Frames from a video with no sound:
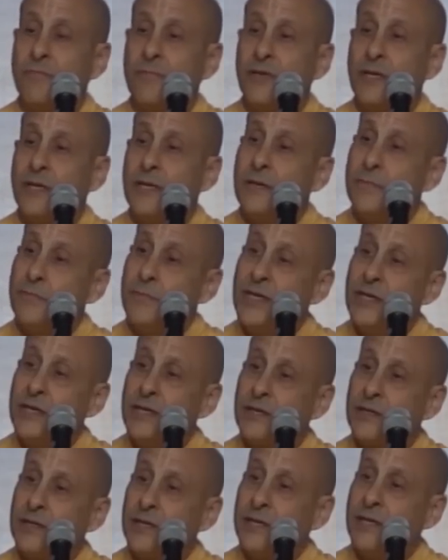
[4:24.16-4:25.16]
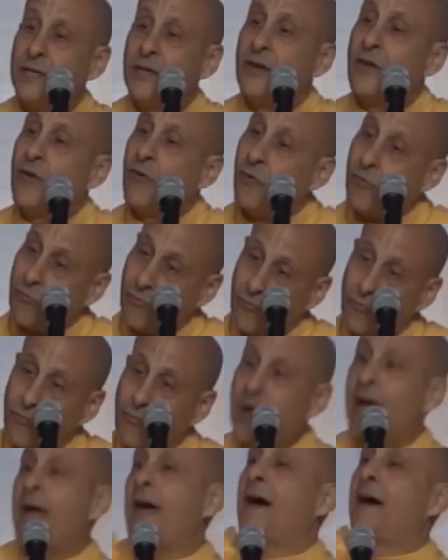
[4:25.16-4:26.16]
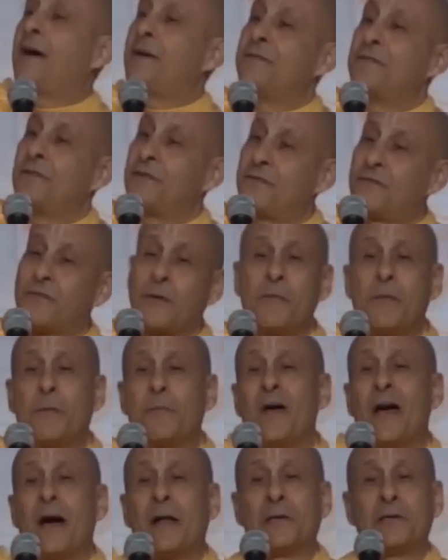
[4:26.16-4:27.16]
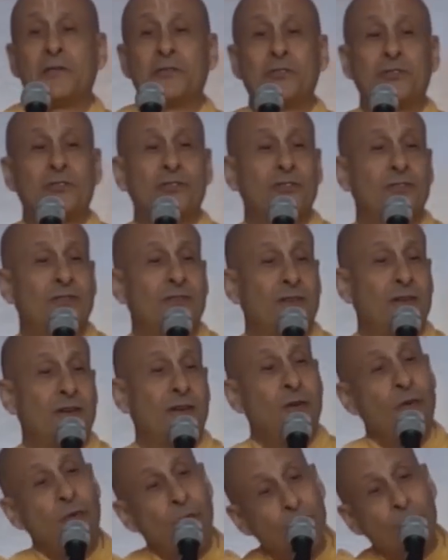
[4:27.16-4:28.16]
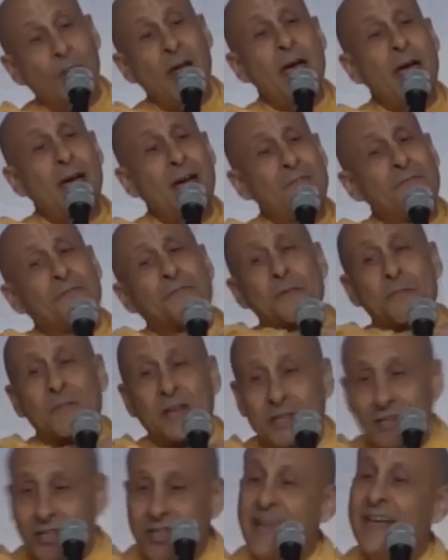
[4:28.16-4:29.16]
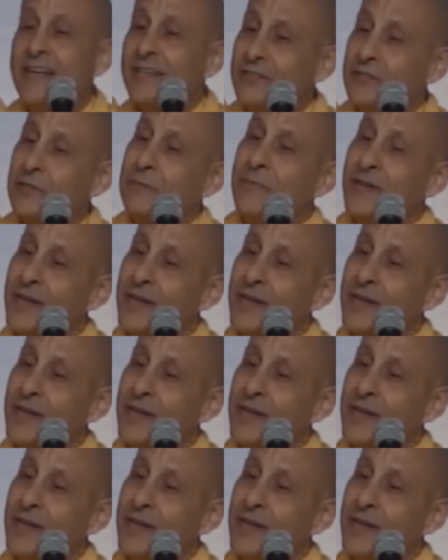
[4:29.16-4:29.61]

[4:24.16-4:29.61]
He immediately ran from the palace, ran from the kingdom,